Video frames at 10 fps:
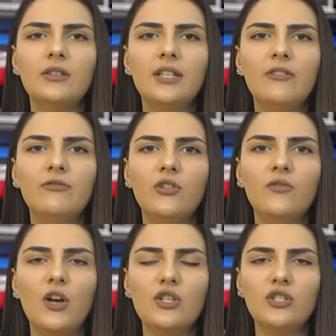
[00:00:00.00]
The
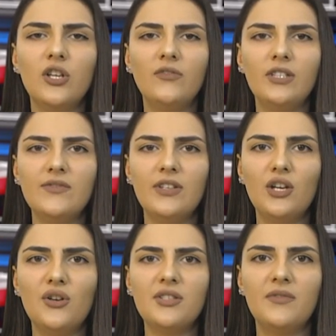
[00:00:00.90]
full version of this
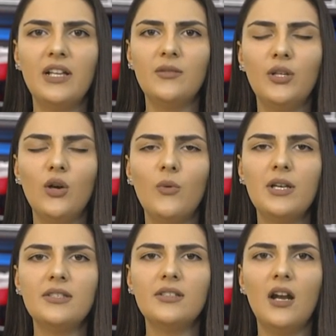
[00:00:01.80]
video is available on
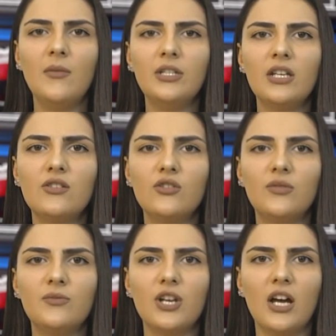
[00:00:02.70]
Western Armenia's
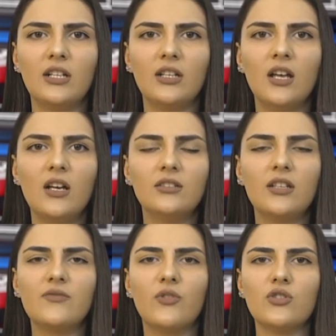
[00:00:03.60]
YouTube channel.
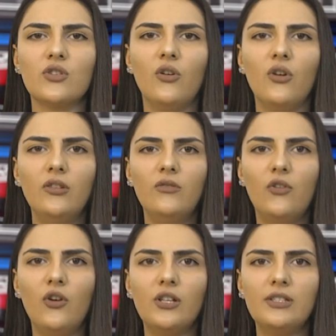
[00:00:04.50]
This was all
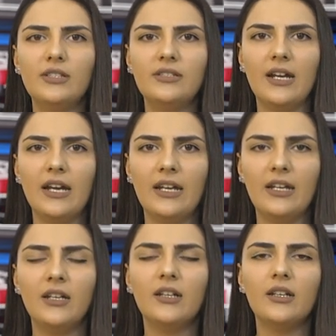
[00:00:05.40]
for
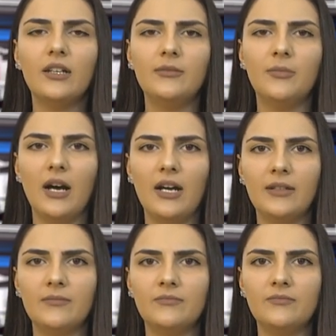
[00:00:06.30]
today. Goodbye.